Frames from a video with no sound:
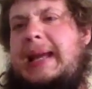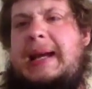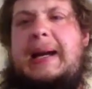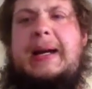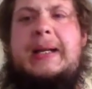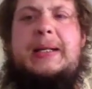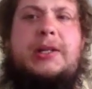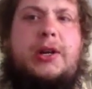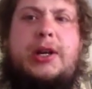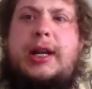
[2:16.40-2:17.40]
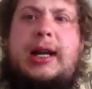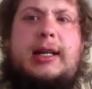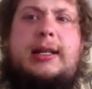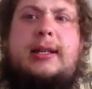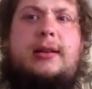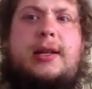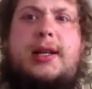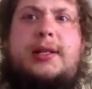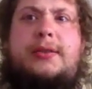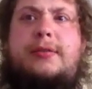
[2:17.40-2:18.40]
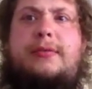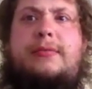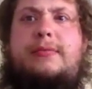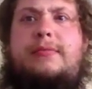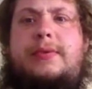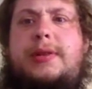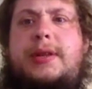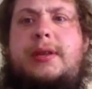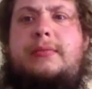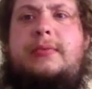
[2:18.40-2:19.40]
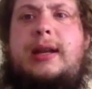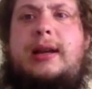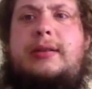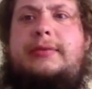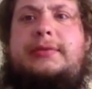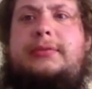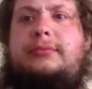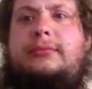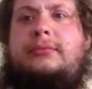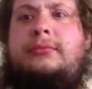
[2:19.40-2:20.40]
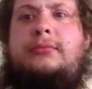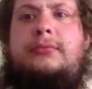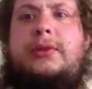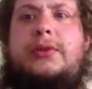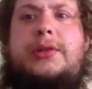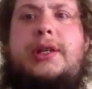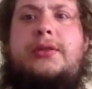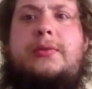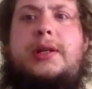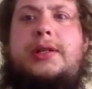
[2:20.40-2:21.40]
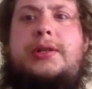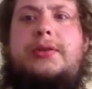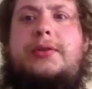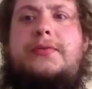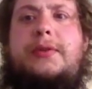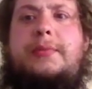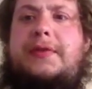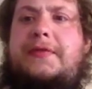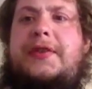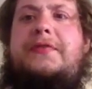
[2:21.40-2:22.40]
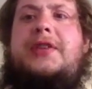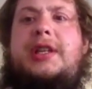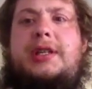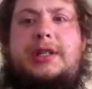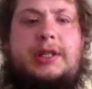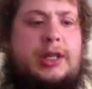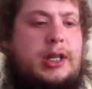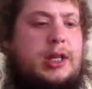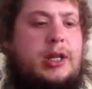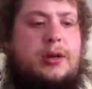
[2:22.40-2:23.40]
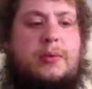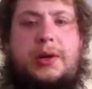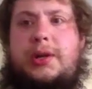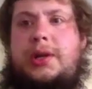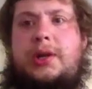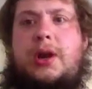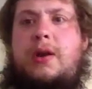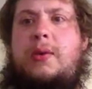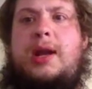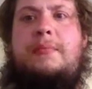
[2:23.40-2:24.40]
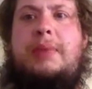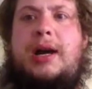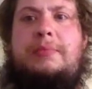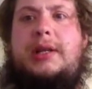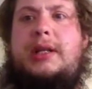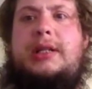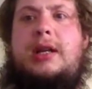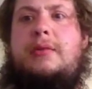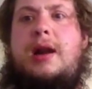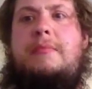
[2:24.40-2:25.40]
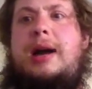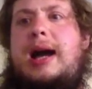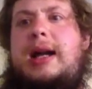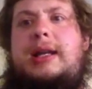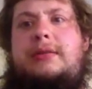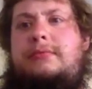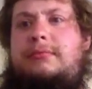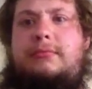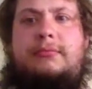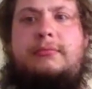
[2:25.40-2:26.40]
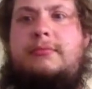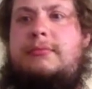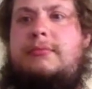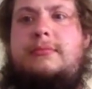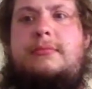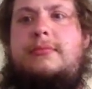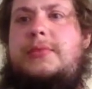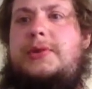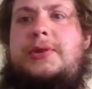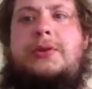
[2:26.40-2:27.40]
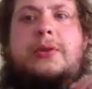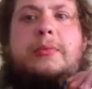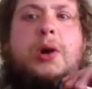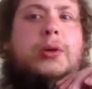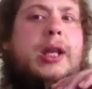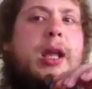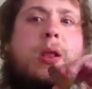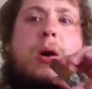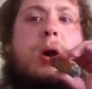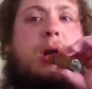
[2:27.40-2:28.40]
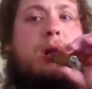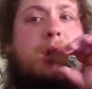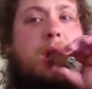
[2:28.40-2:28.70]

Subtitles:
Because there are guys who, you know, have Ruger 10/22s from the 50s where you can go in, pop in a 10 round mag and shoot them all day long.